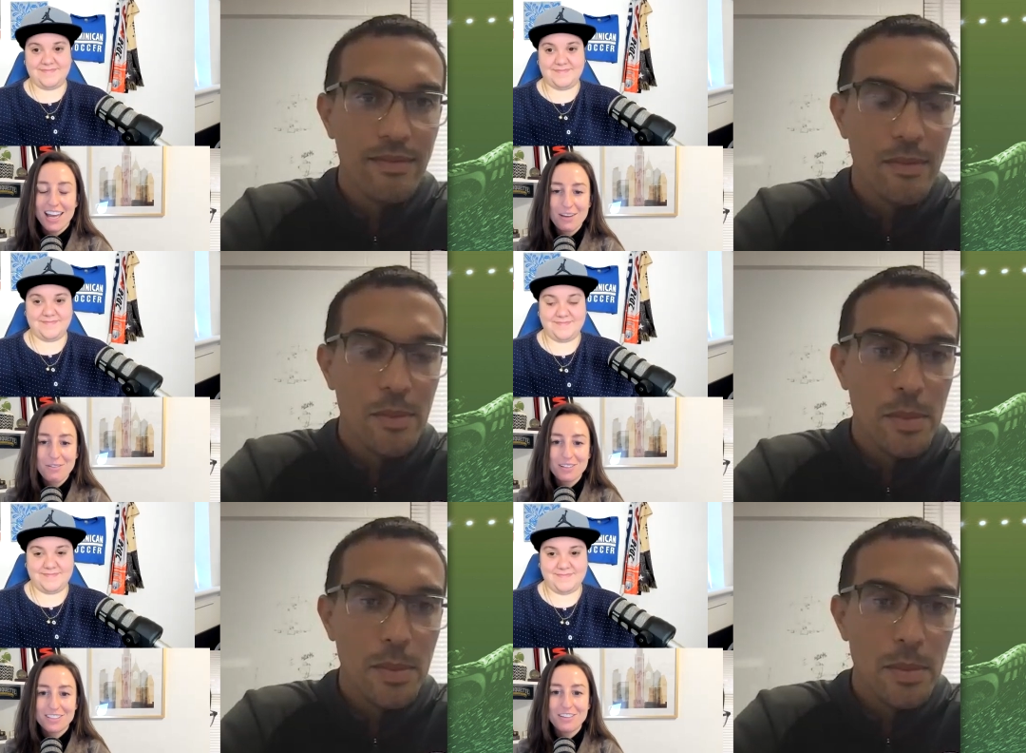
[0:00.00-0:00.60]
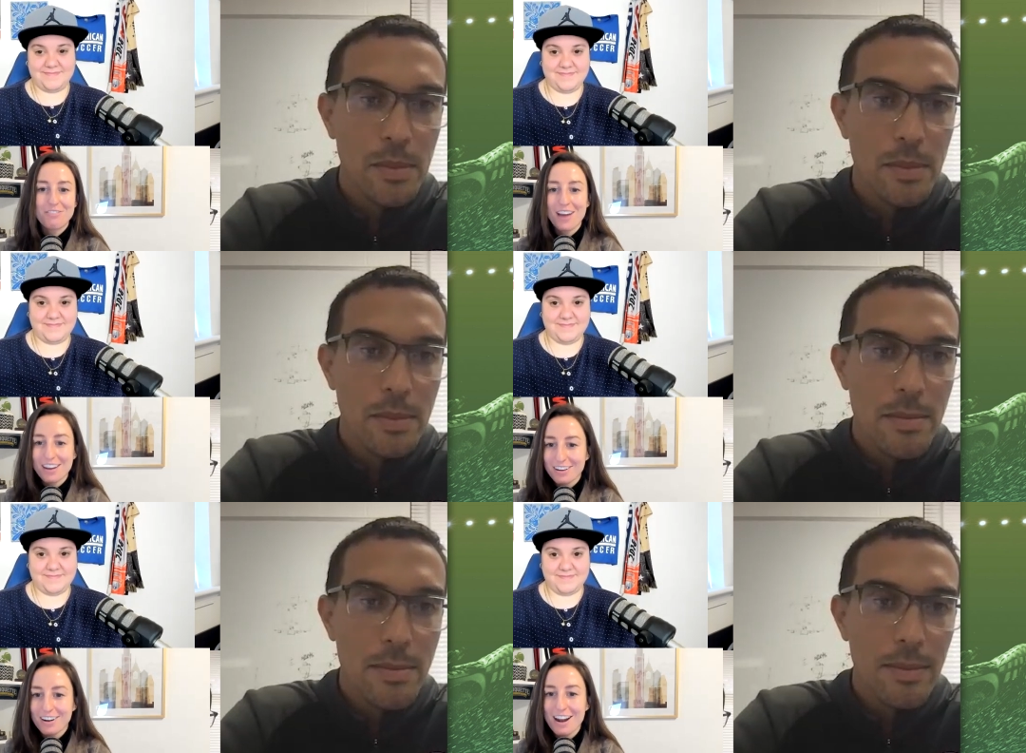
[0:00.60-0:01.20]
Speaker 1: it was
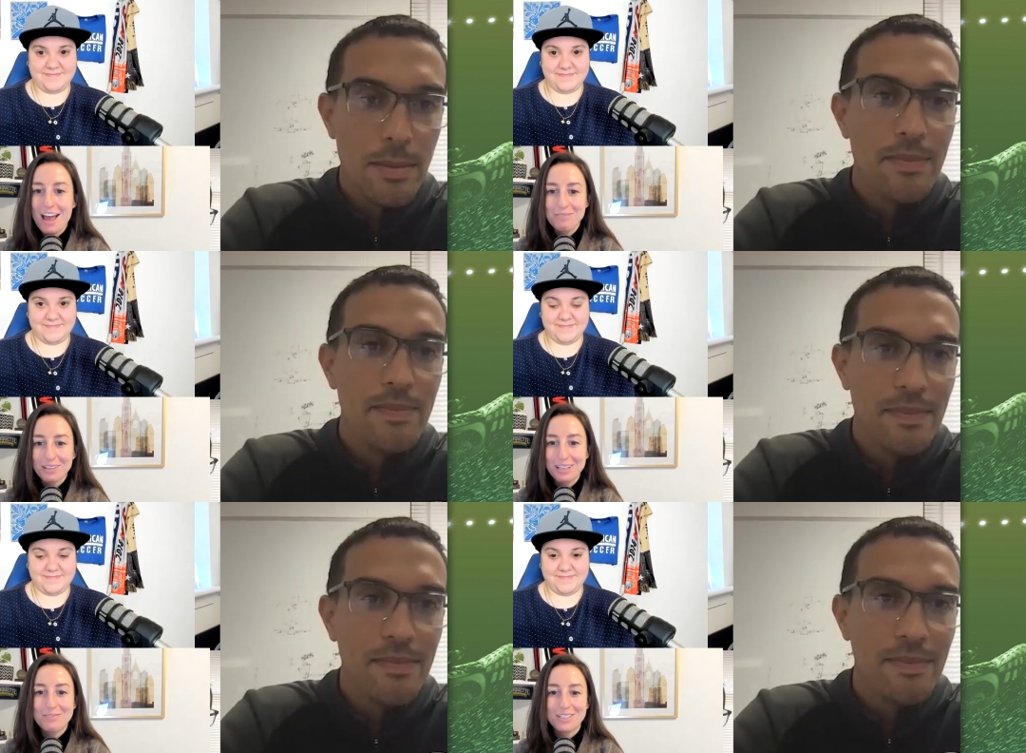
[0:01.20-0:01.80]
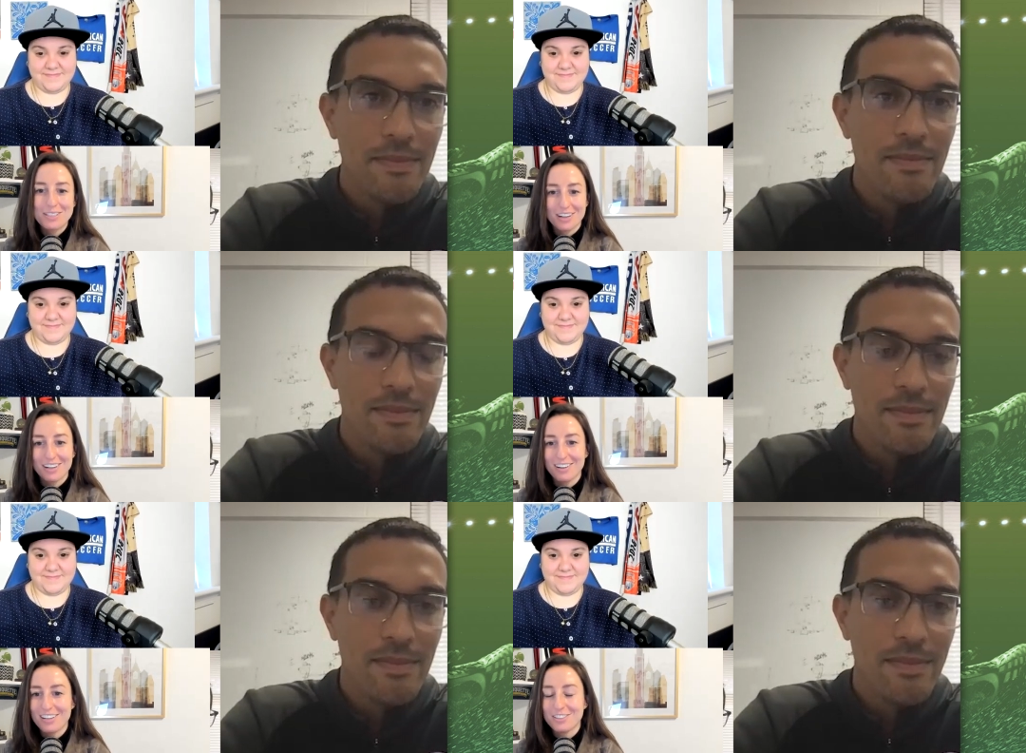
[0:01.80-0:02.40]
defender Emily
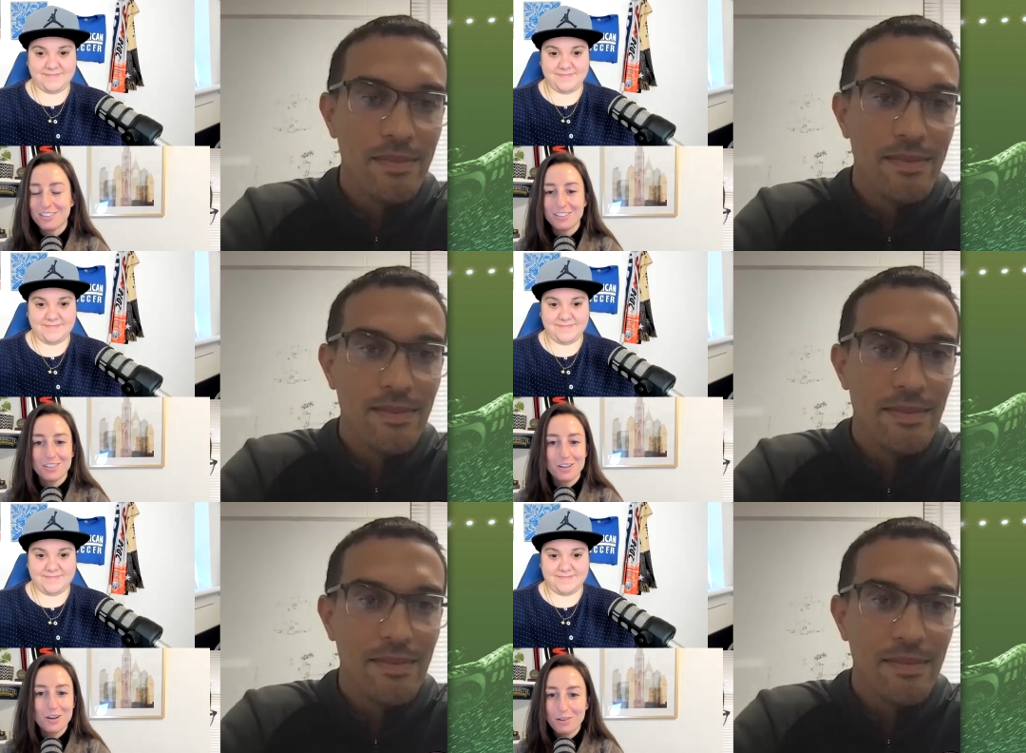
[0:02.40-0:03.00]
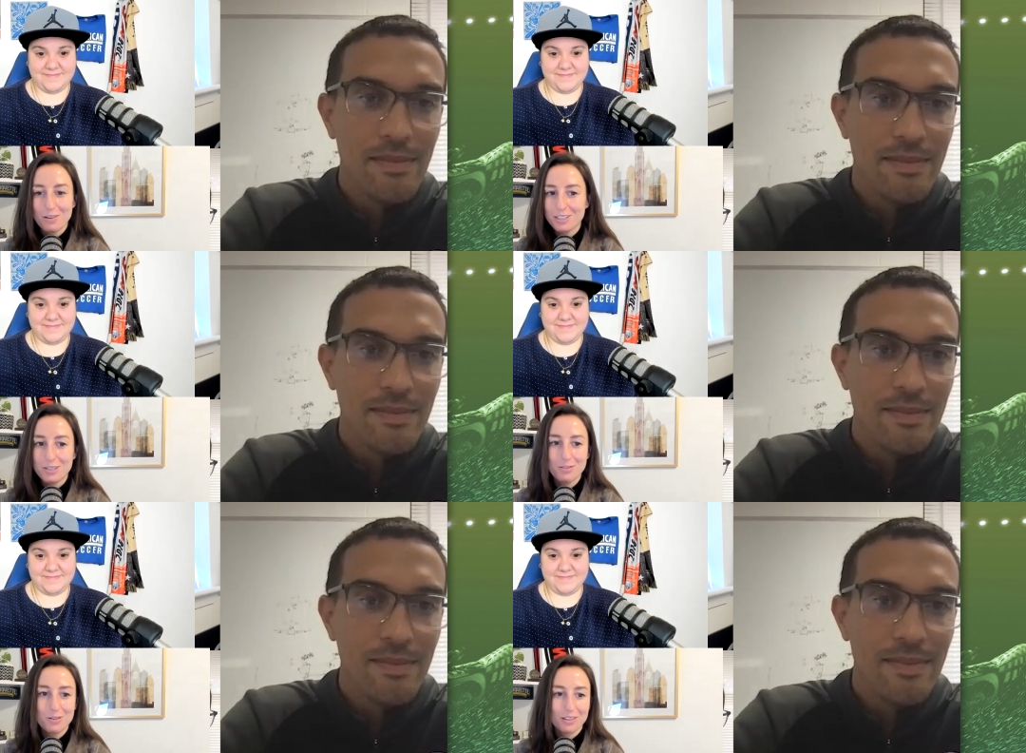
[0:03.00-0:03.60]
Madril, and she's going
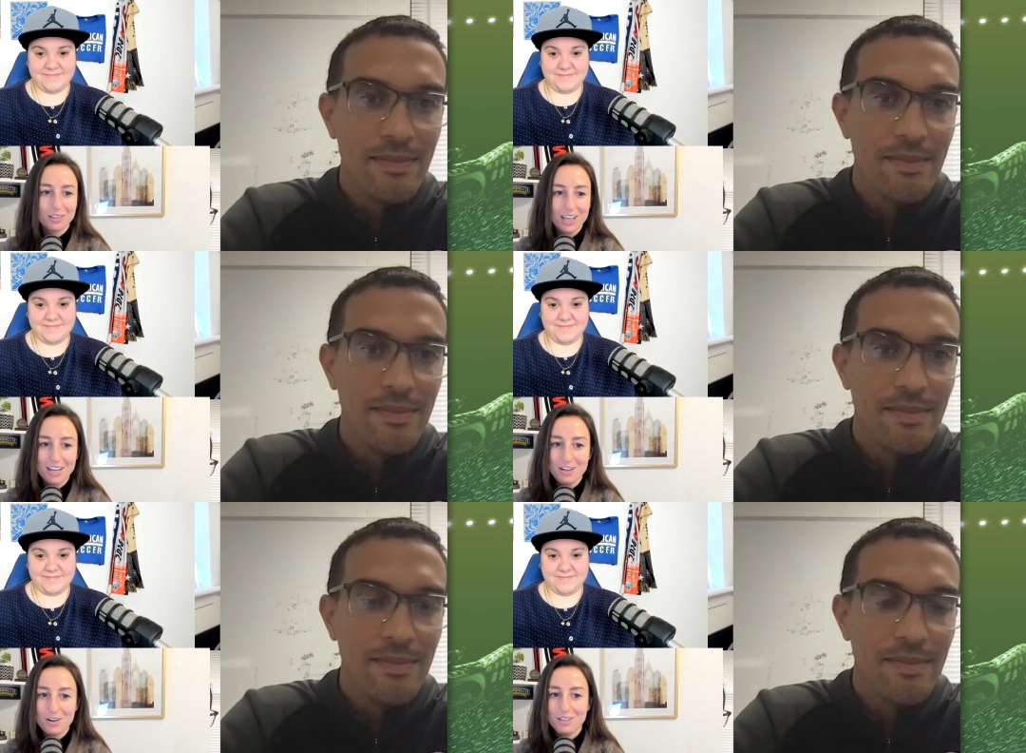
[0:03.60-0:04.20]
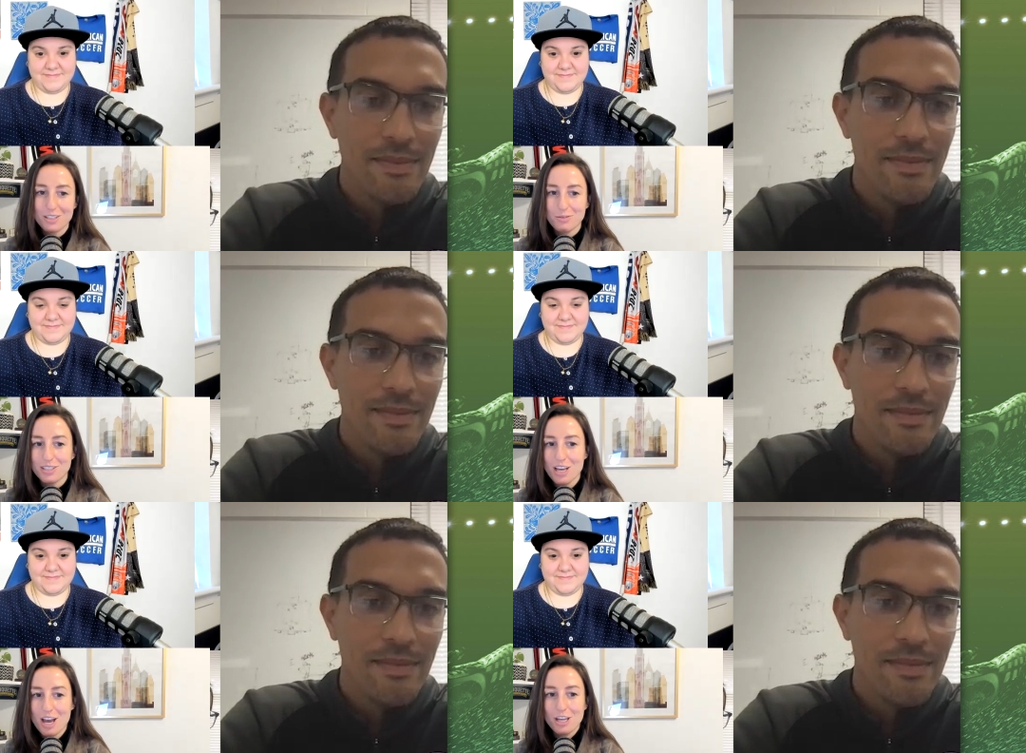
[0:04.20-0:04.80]
to Orlando. This
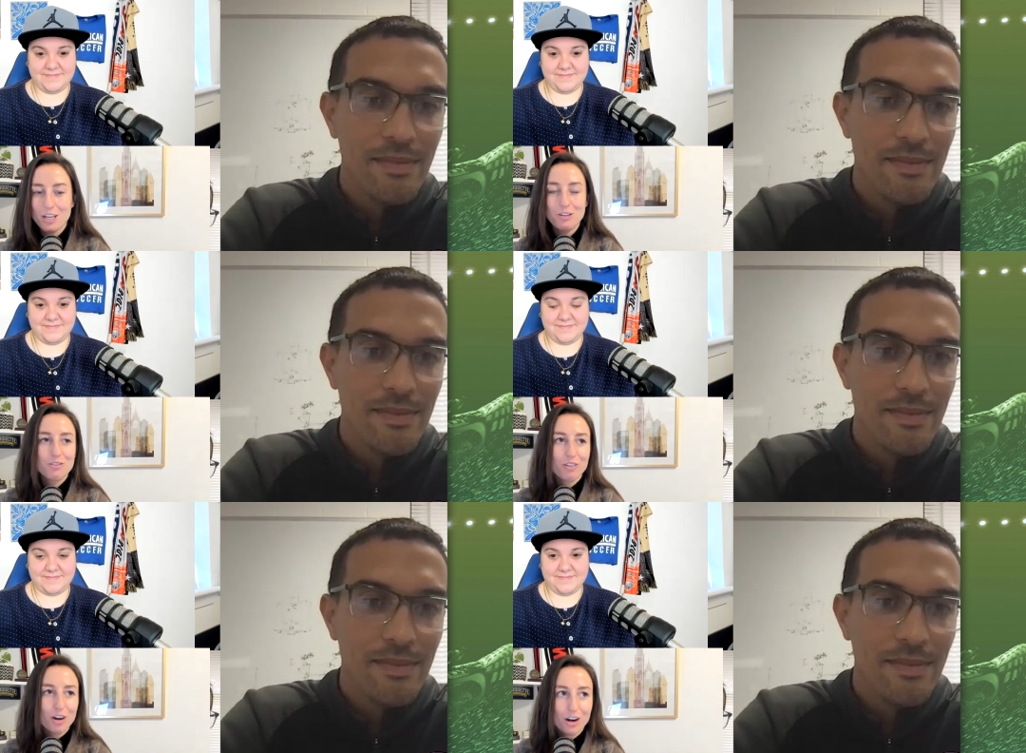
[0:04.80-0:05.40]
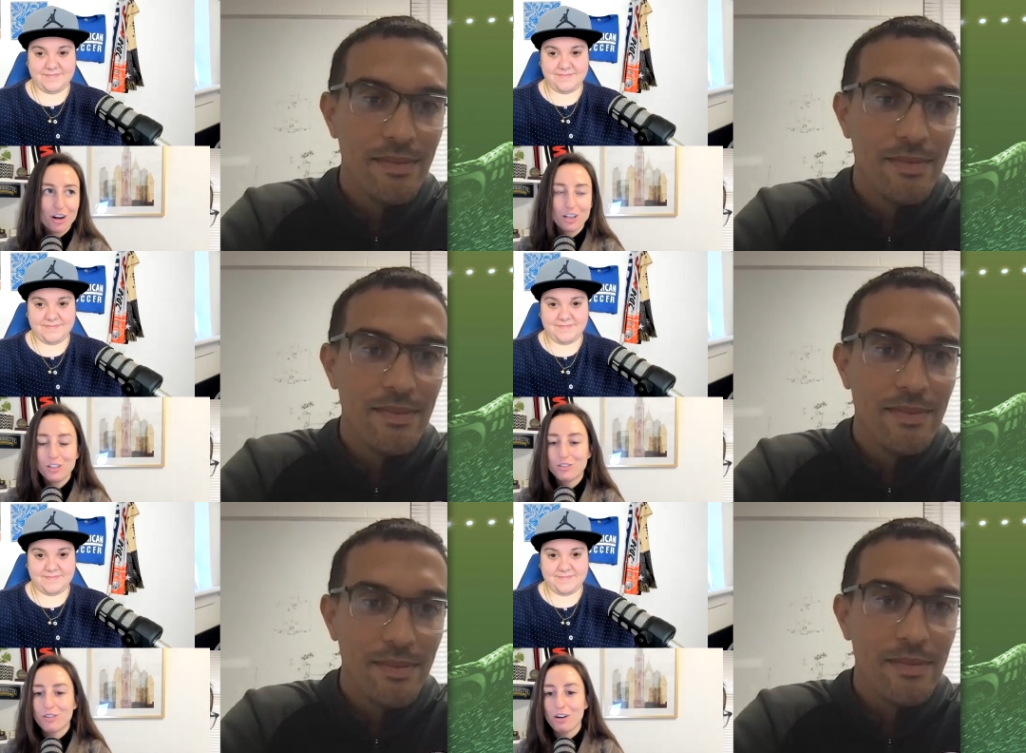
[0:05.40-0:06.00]
was huge for her,
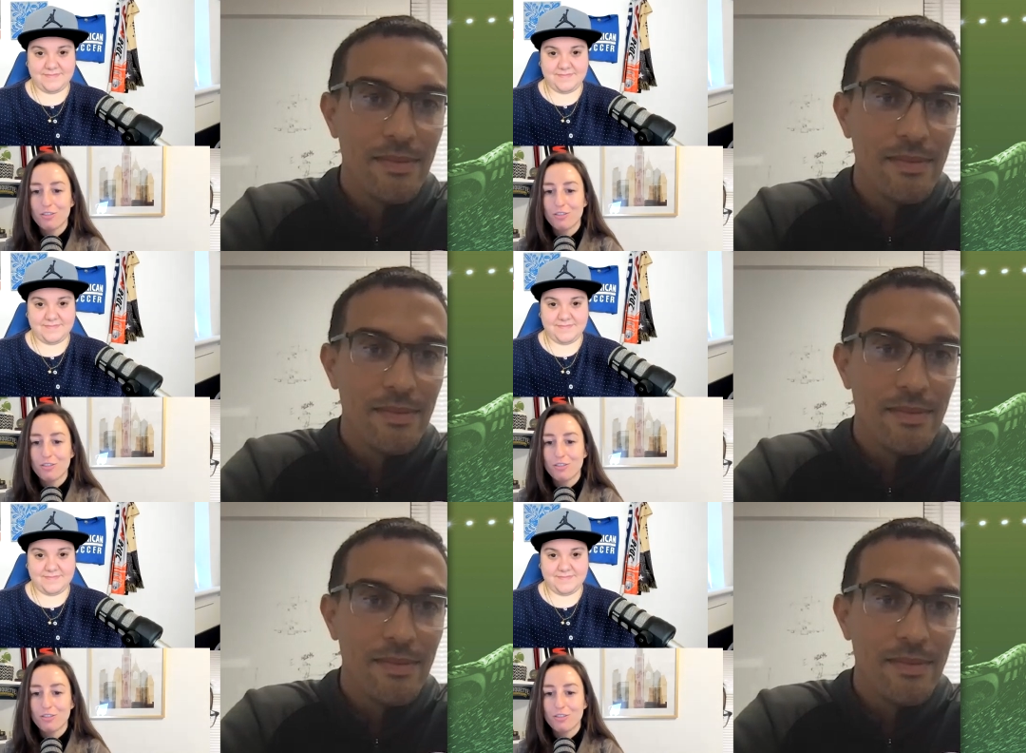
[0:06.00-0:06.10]
huge for her